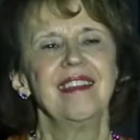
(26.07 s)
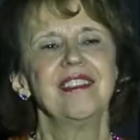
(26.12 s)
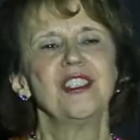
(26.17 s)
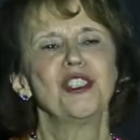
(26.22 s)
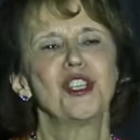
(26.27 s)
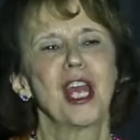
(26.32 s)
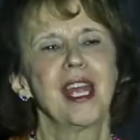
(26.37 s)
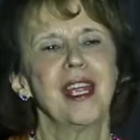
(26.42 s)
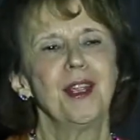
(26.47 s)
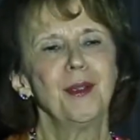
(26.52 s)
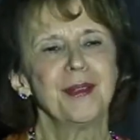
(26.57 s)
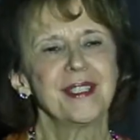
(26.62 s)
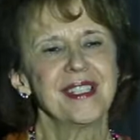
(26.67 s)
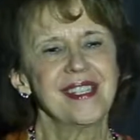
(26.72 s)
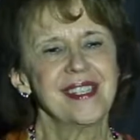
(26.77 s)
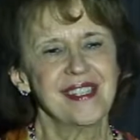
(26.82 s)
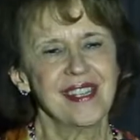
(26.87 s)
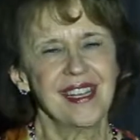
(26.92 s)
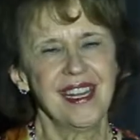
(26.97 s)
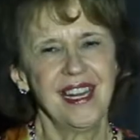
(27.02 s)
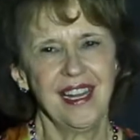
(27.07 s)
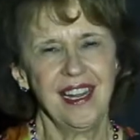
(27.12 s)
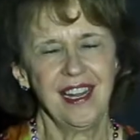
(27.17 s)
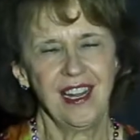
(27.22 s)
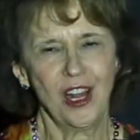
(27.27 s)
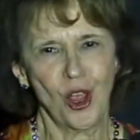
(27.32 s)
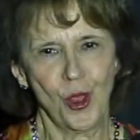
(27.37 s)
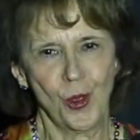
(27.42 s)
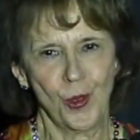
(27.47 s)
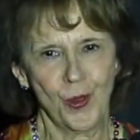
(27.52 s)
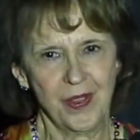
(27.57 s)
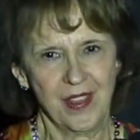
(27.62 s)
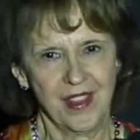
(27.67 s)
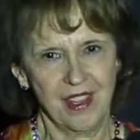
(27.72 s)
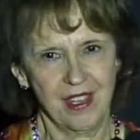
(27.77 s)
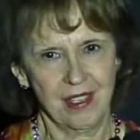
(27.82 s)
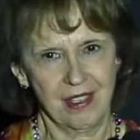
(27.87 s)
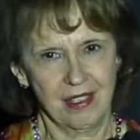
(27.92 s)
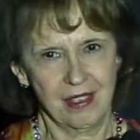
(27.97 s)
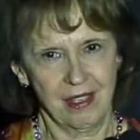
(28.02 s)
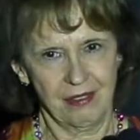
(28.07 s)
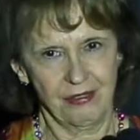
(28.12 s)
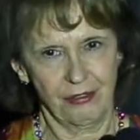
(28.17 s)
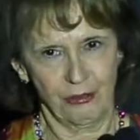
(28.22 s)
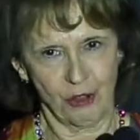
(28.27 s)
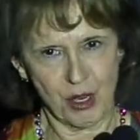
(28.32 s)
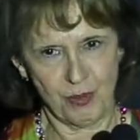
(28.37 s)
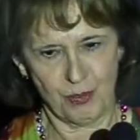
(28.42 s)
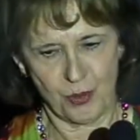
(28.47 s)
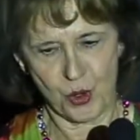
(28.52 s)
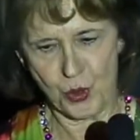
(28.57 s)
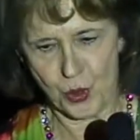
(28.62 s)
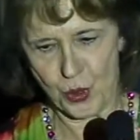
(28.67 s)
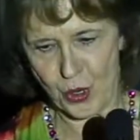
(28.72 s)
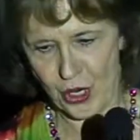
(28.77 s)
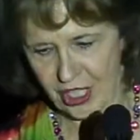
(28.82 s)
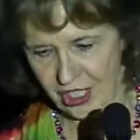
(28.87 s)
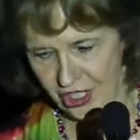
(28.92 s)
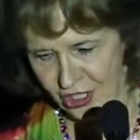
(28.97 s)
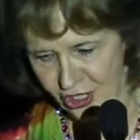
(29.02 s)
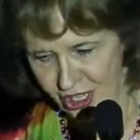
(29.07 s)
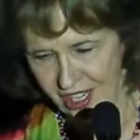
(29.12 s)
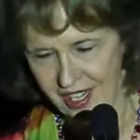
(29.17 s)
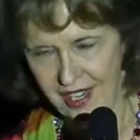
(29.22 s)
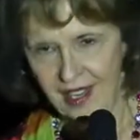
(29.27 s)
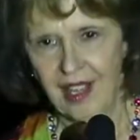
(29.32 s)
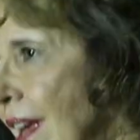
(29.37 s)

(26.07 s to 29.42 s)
Jay was sitting on the front porch